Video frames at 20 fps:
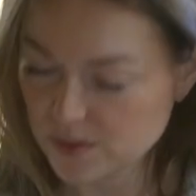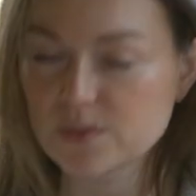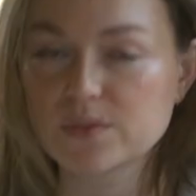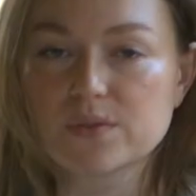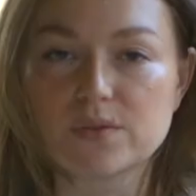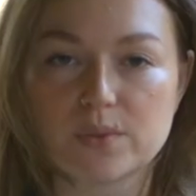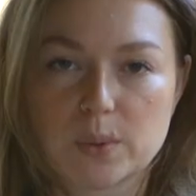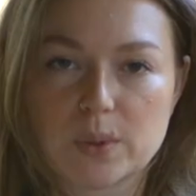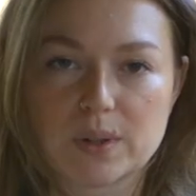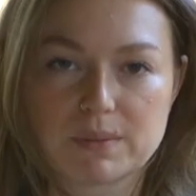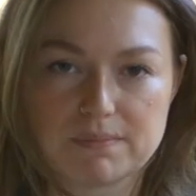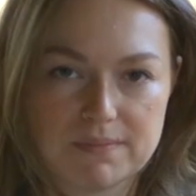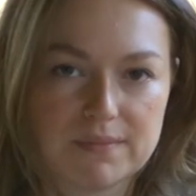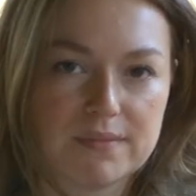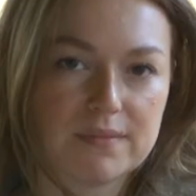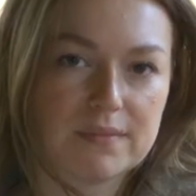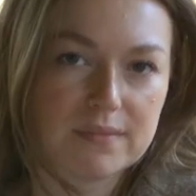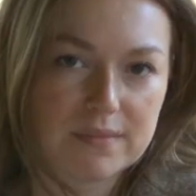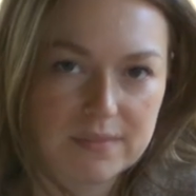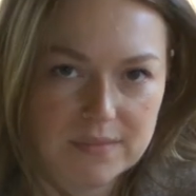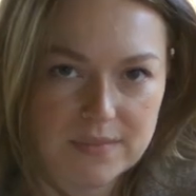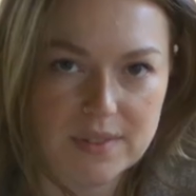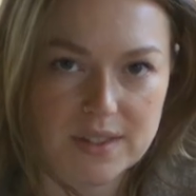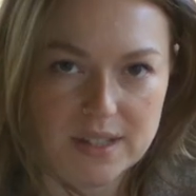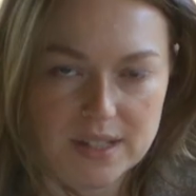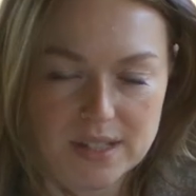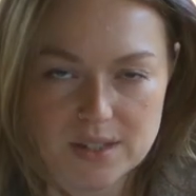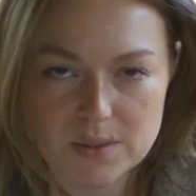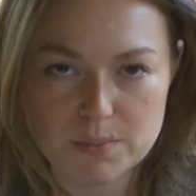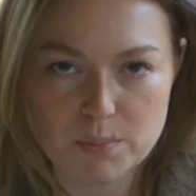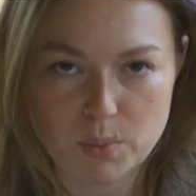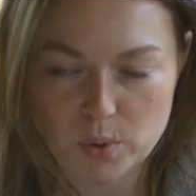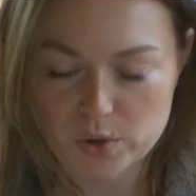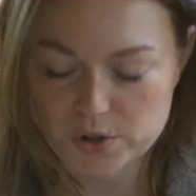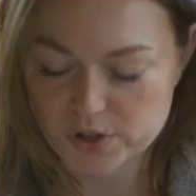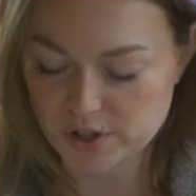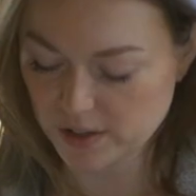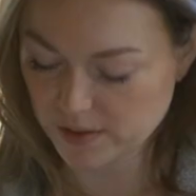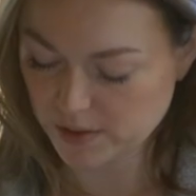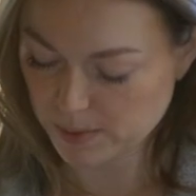for this
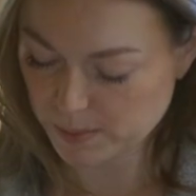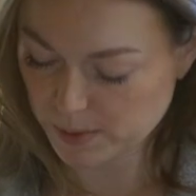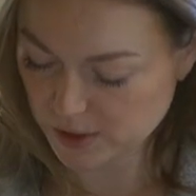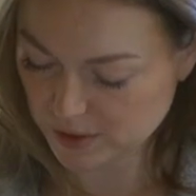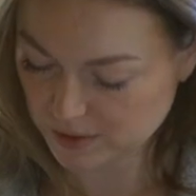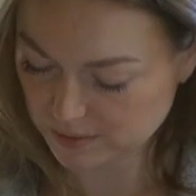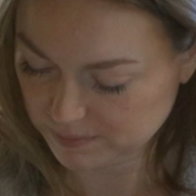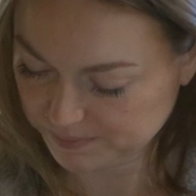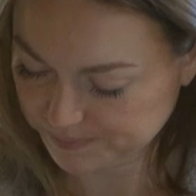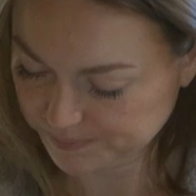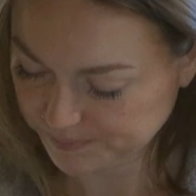portion of the book.